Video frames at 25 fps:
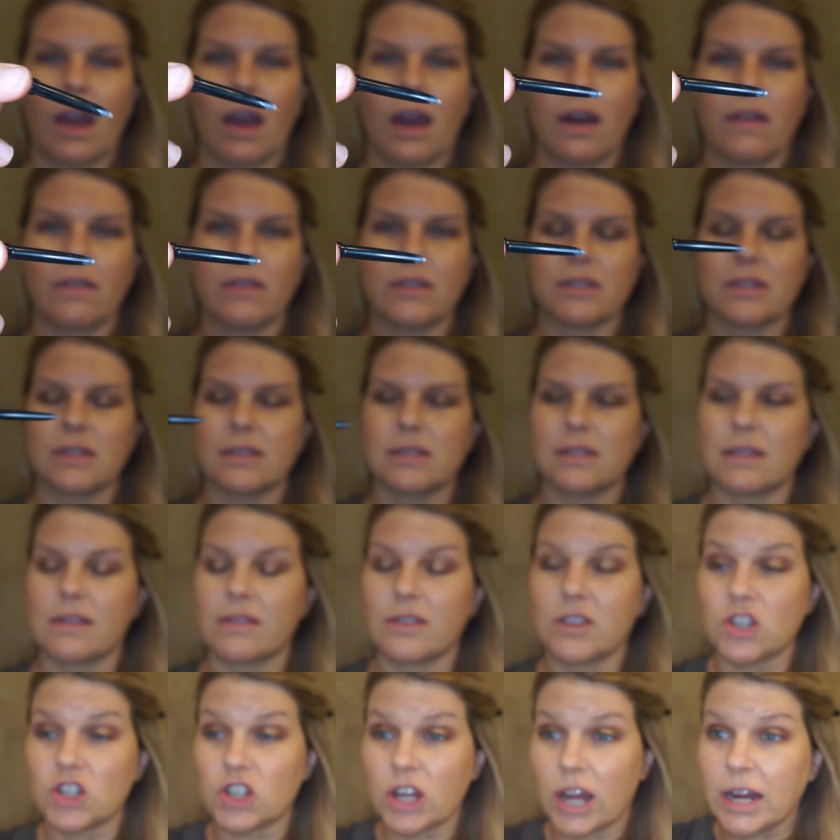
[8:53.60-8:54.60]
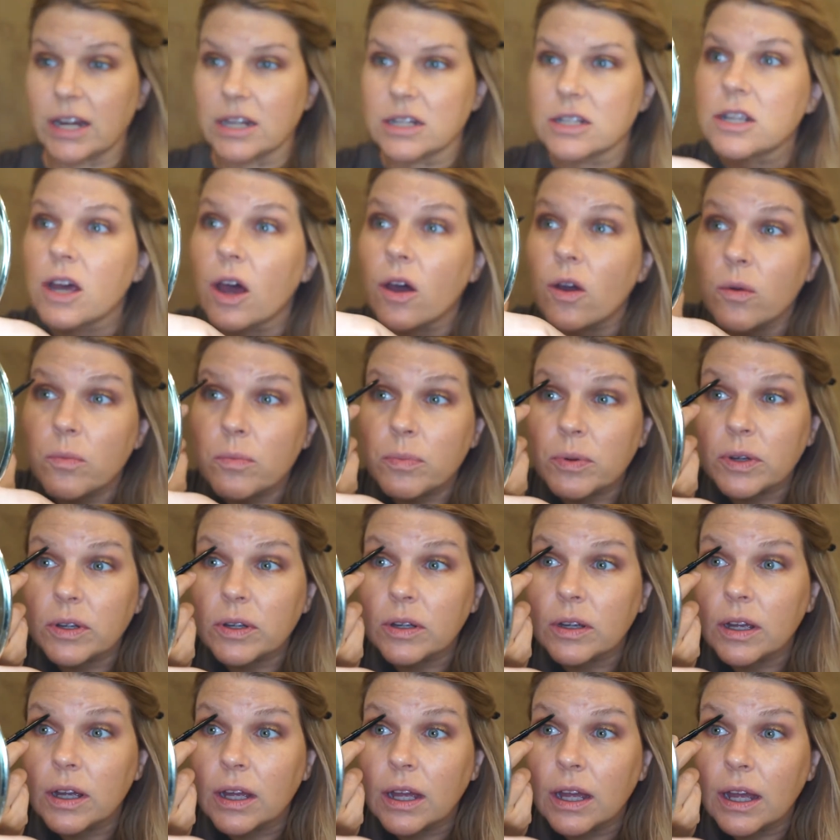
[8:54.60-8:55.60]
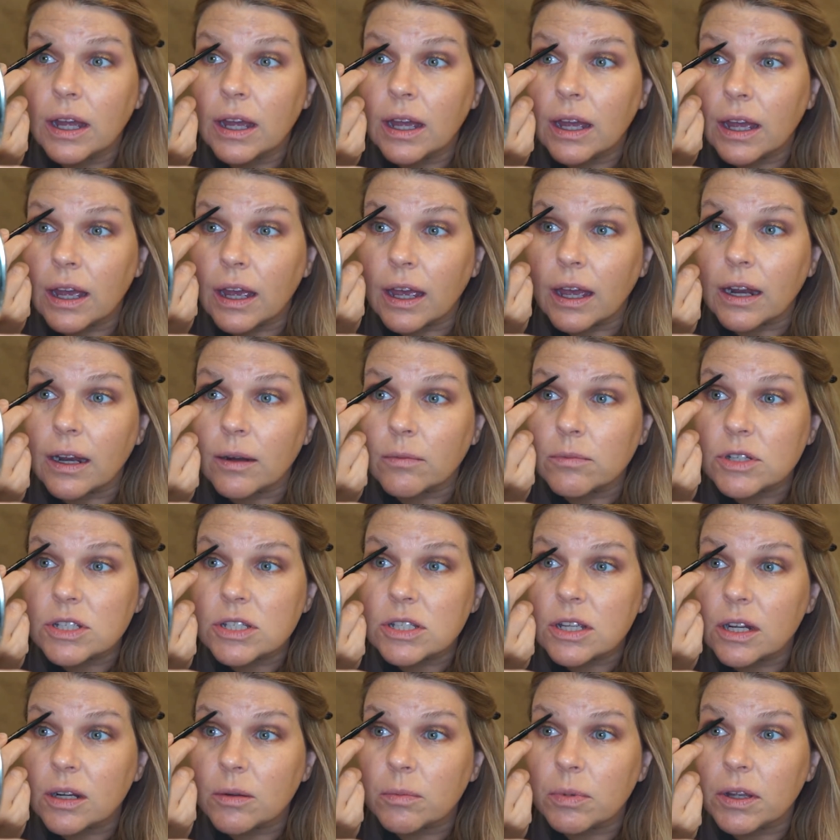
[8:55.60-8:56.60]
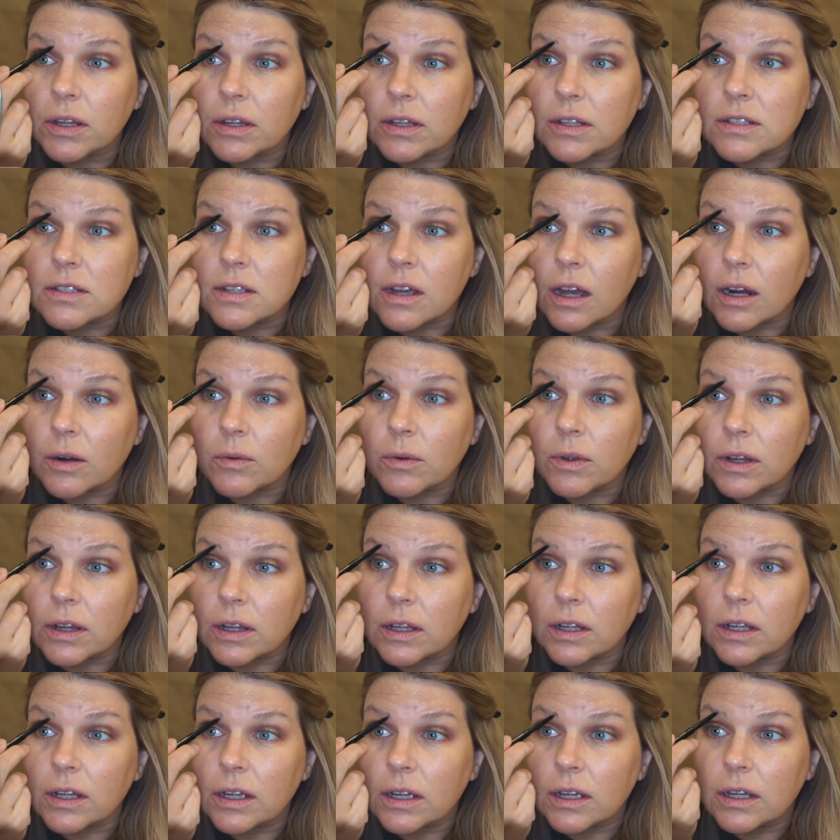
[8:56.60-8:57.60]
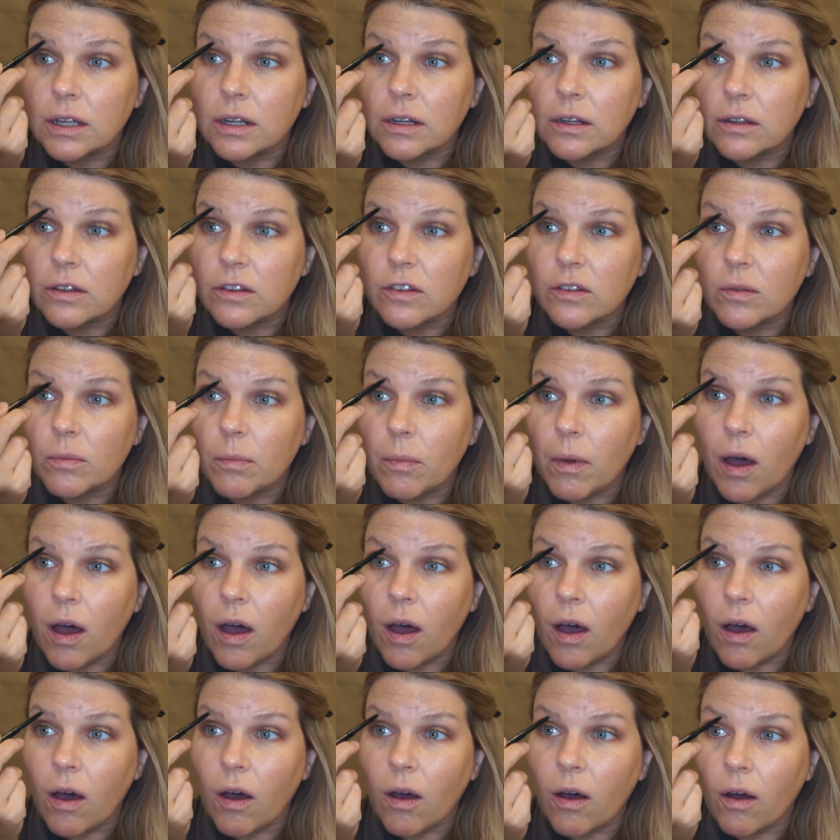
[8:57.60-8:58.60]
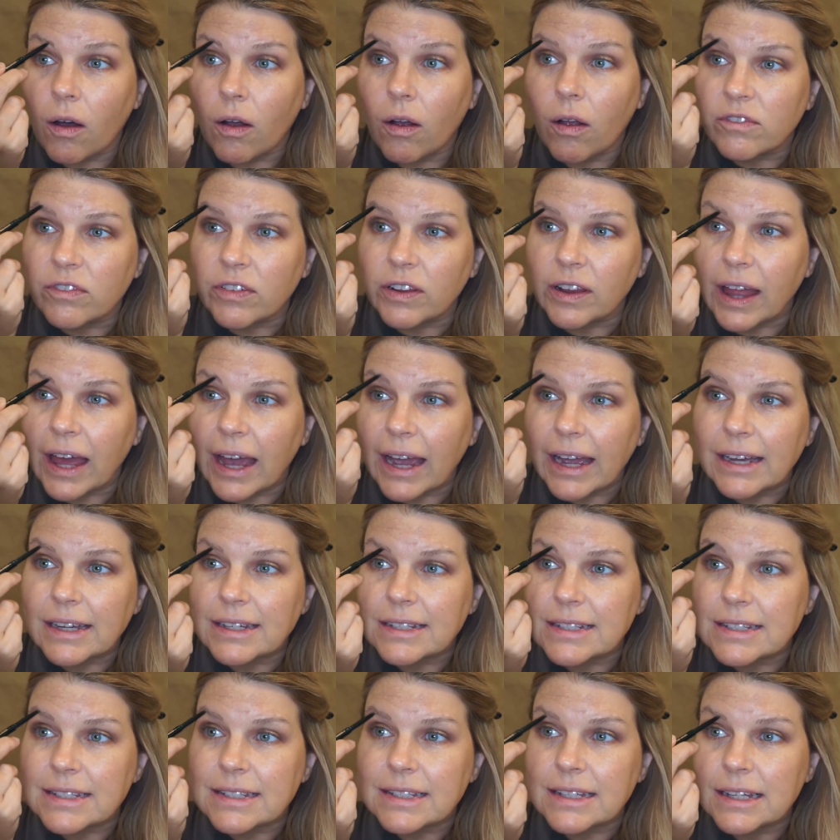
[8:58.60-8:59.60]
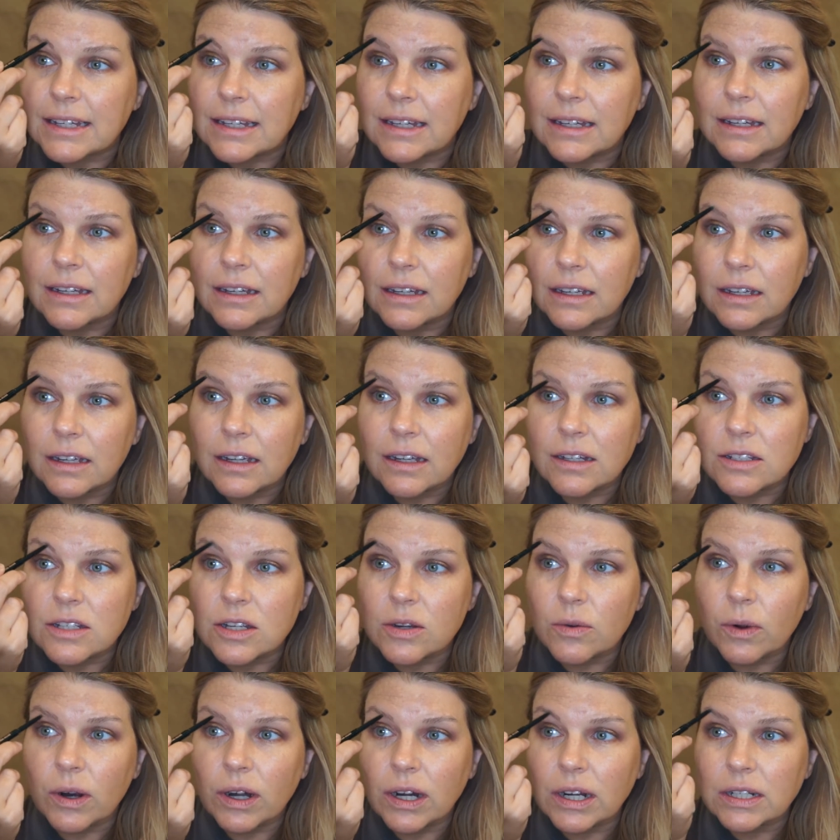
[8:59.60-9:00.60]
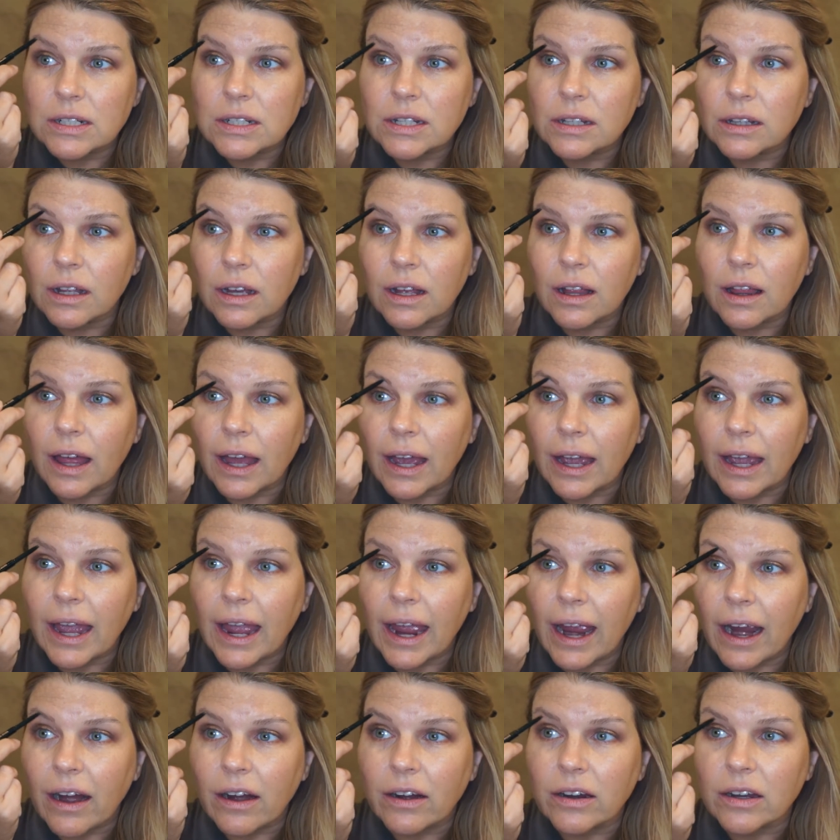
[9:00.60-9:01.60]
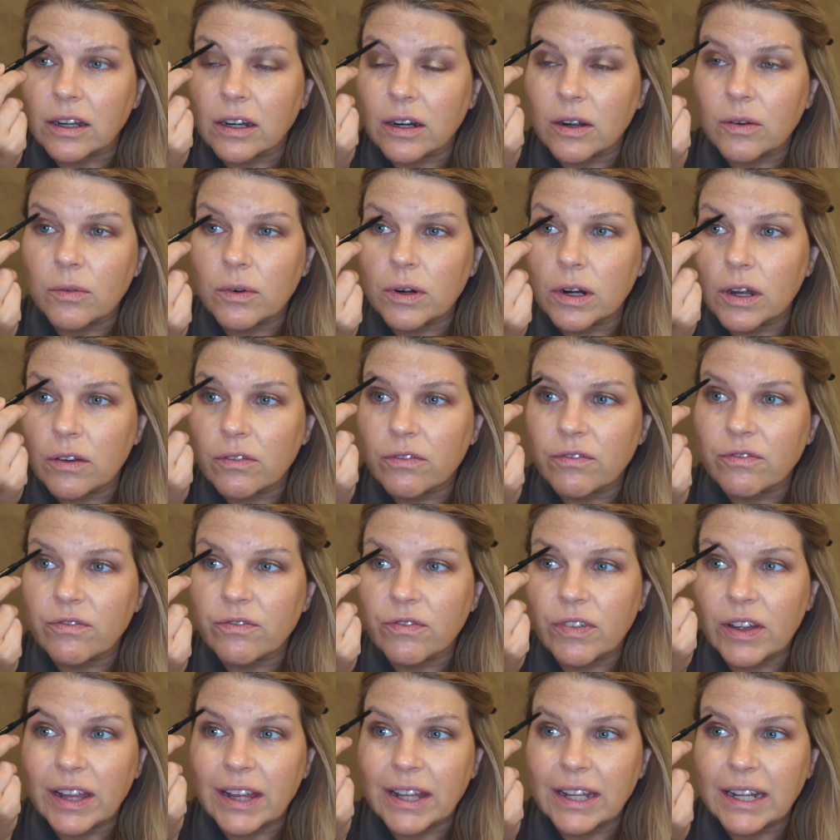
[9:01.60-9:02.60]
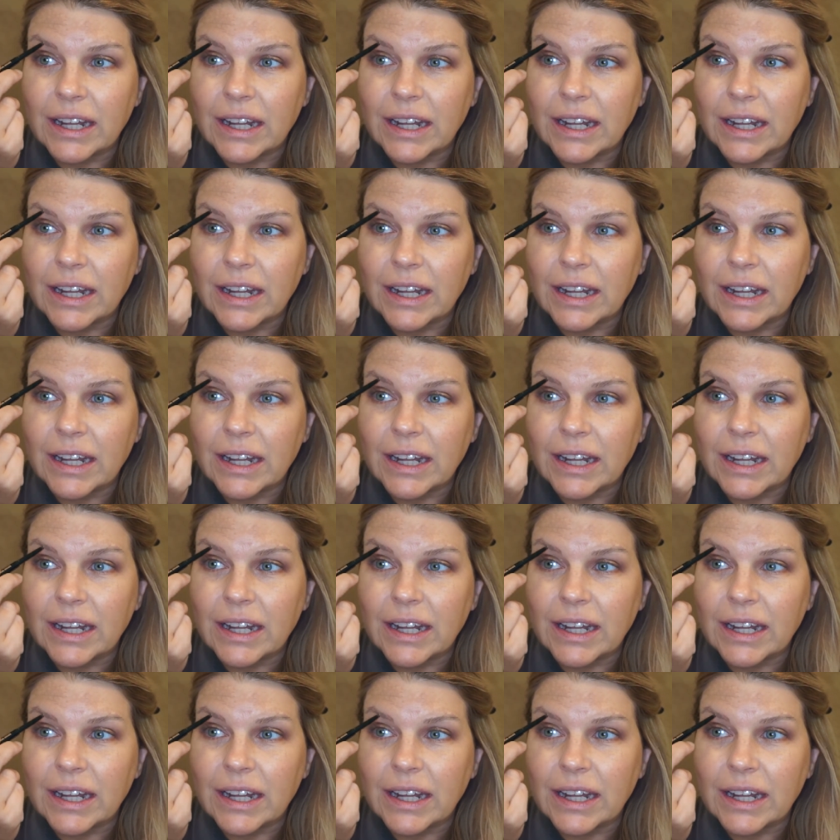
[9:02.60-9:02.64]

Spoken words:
and this is in the shade Taupe. And I'm just gonna put this on with little small flecks because you want it to look like hair. You don't wanna fill